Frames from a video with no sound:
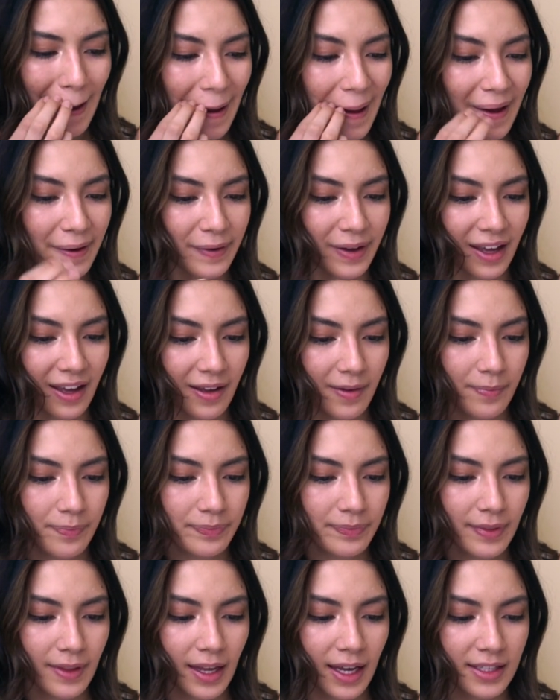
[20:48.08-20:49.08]
Okay,
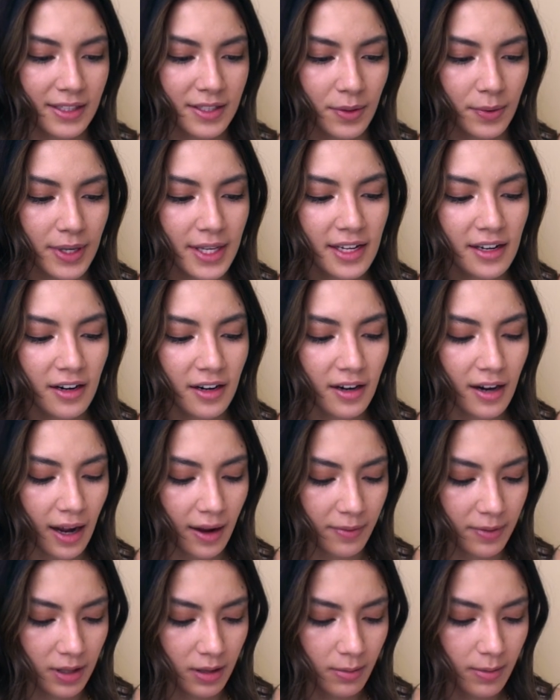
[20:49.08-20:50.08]
and so here I
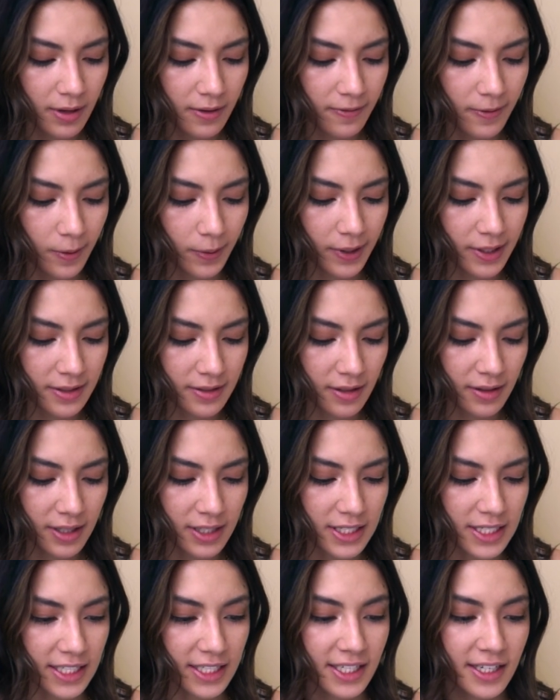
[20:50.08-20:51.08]
really want to focus on the
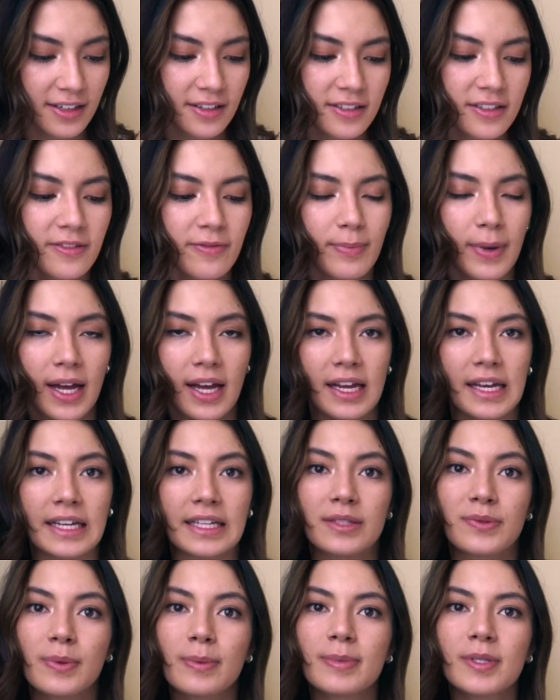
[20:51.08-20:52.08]
details of my
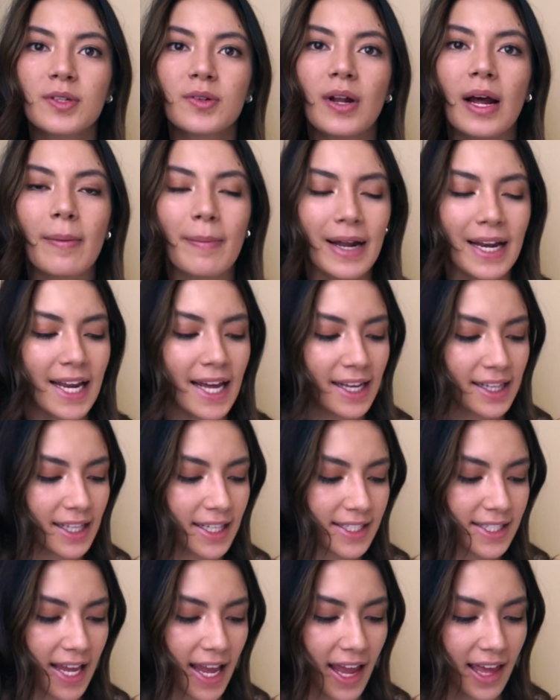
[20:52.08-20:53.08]
swimsuit and my
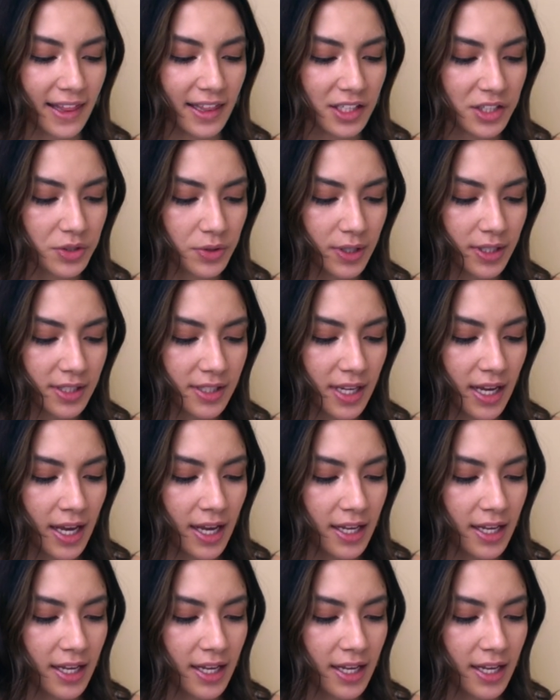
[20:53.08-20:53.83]
necklace and the shorts.